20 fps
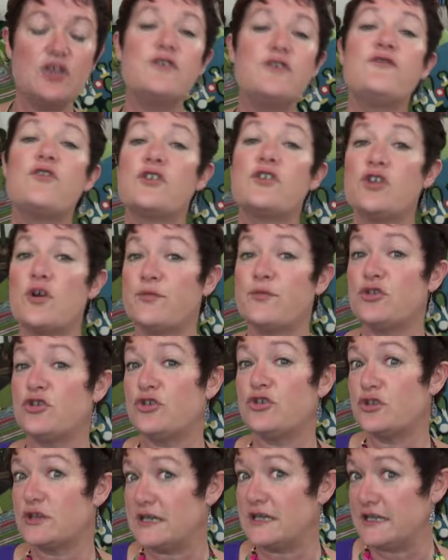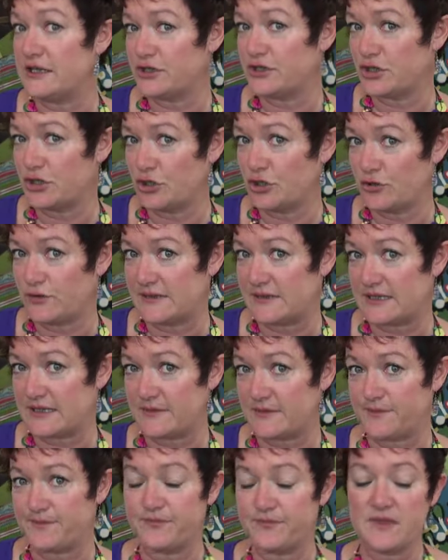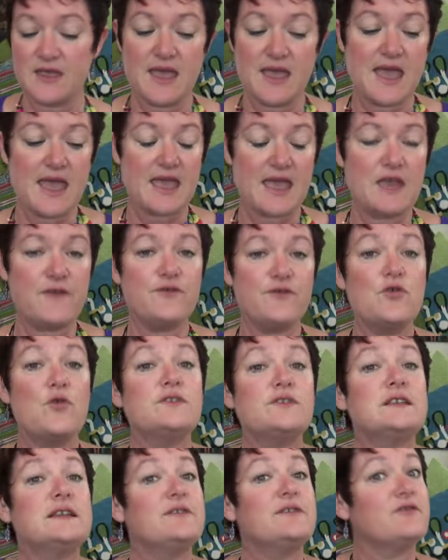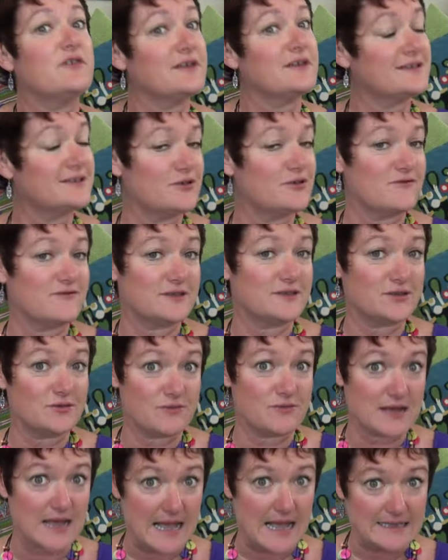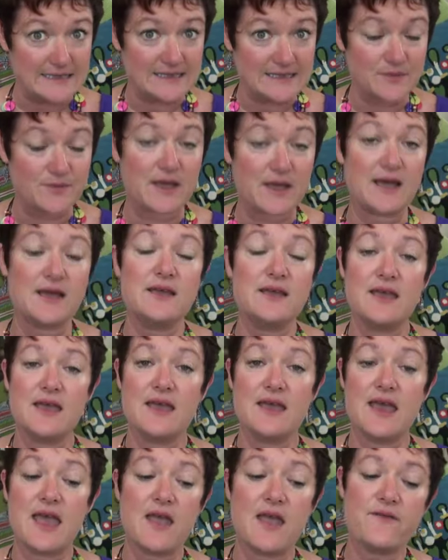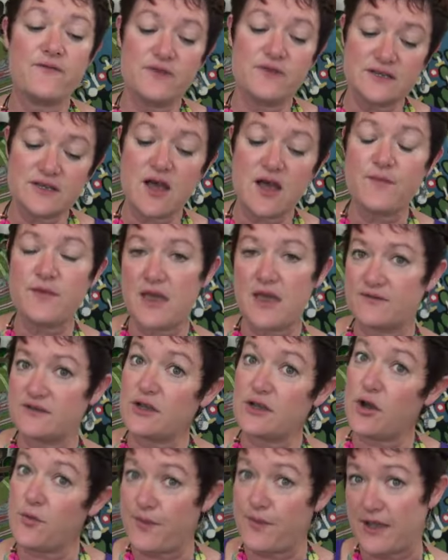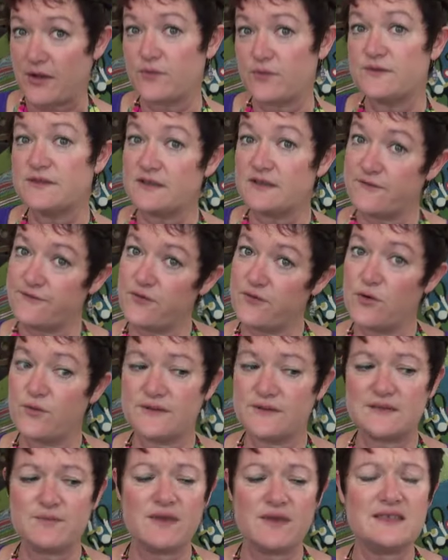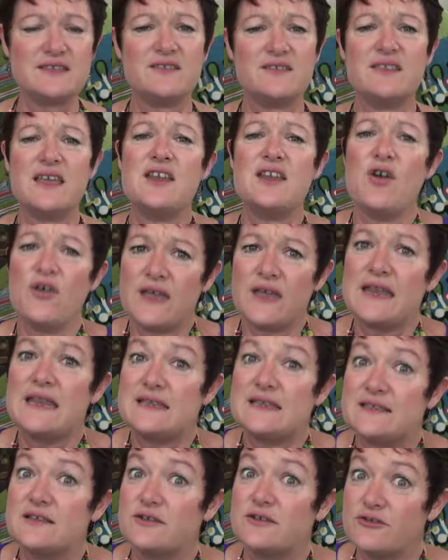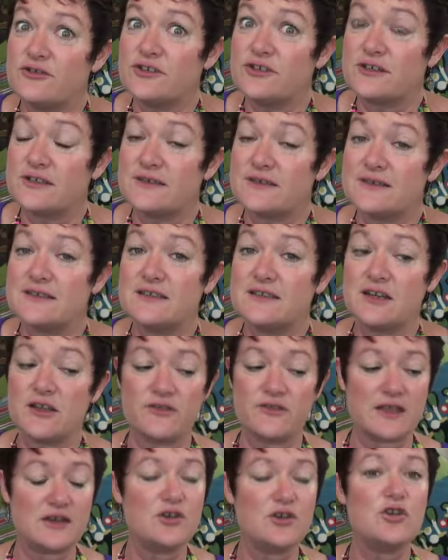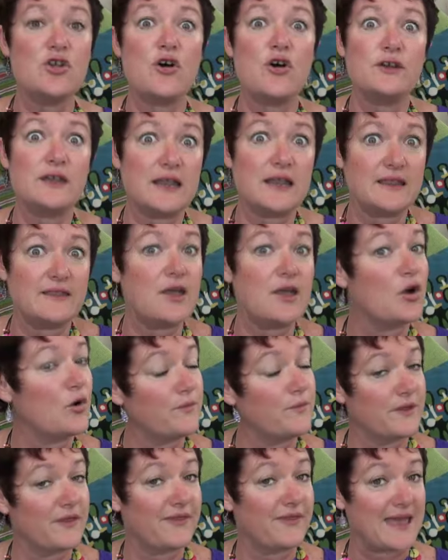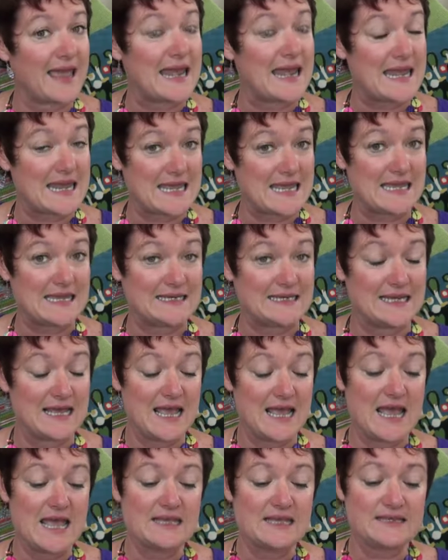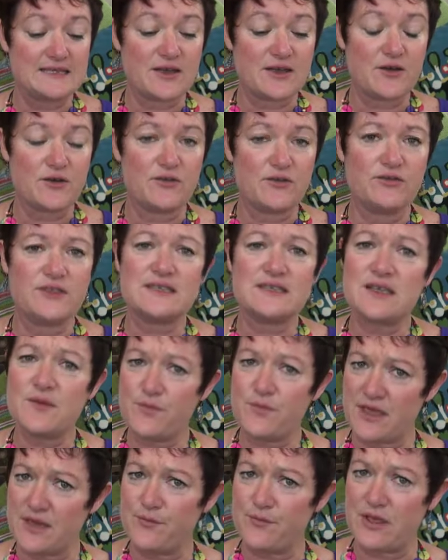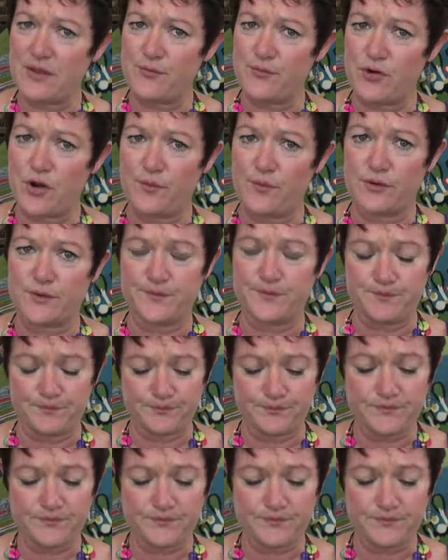you've got an opportunity to lose them. If you're delivering service to a customer, every time you have to go backwards and forwards means that they're not getting solutions. They're not getting the help that they need. So this can be a big problem,